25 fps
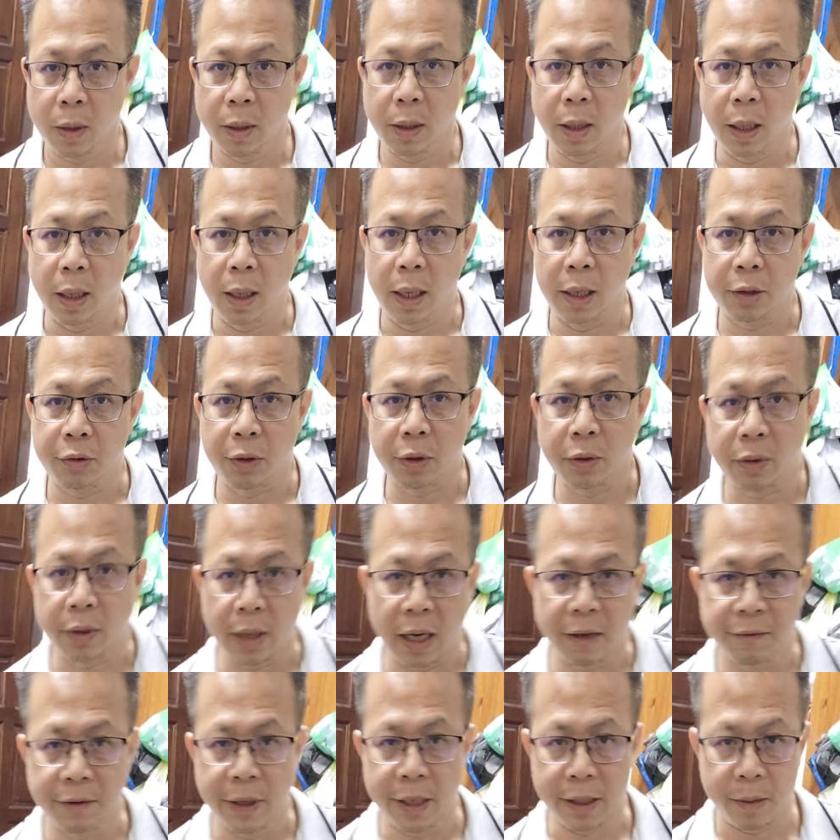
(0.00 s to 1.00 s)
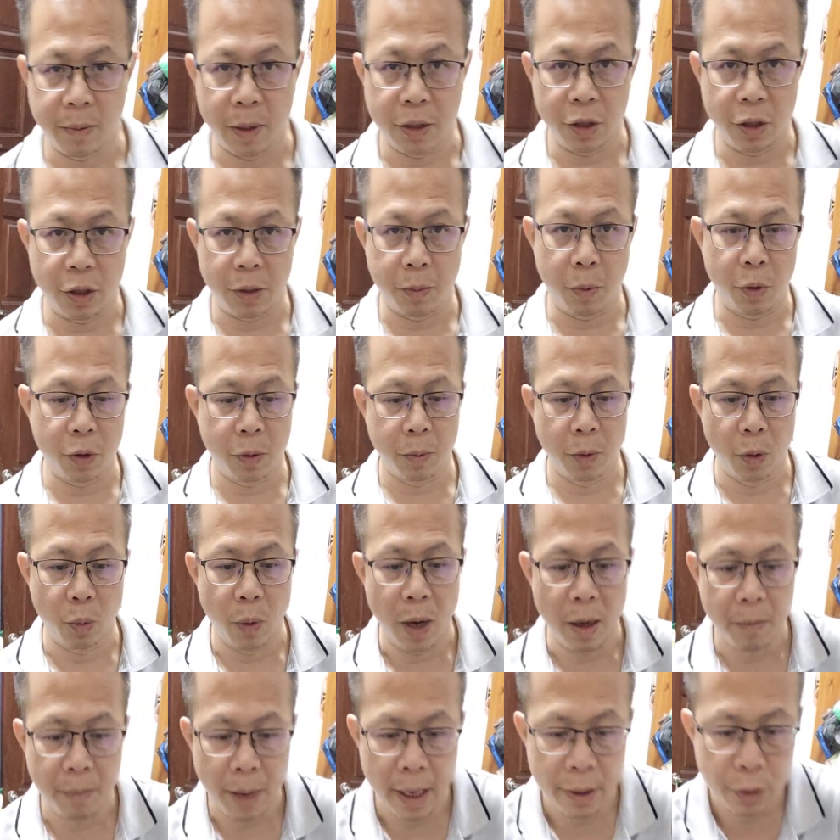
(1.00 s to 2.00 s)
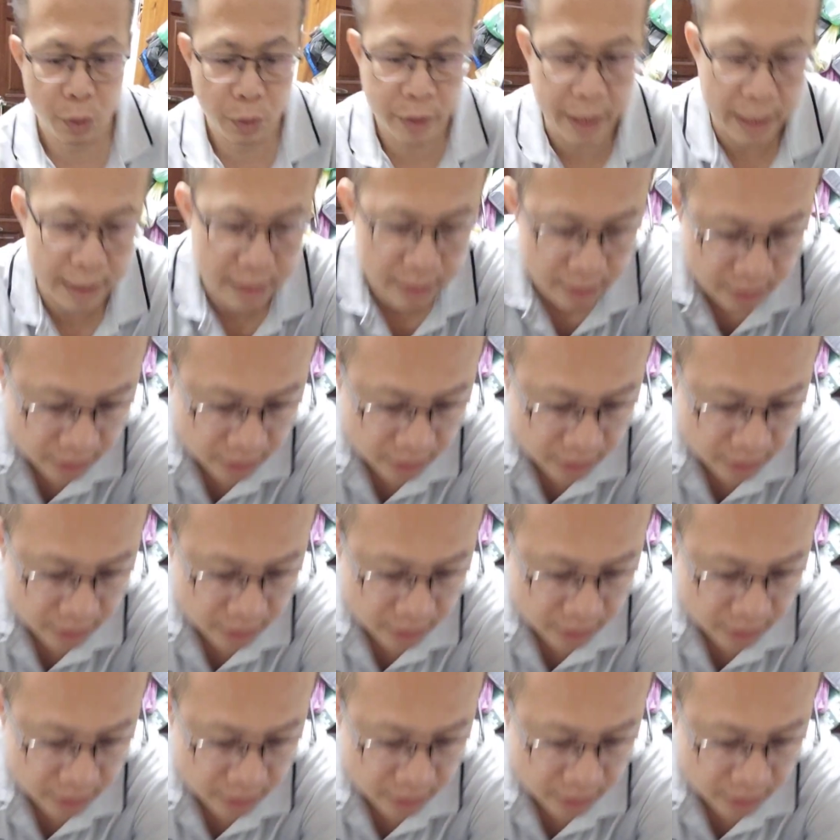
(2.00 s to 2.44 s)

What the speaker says: Yeah, I try to cover as much as possible, whereby you can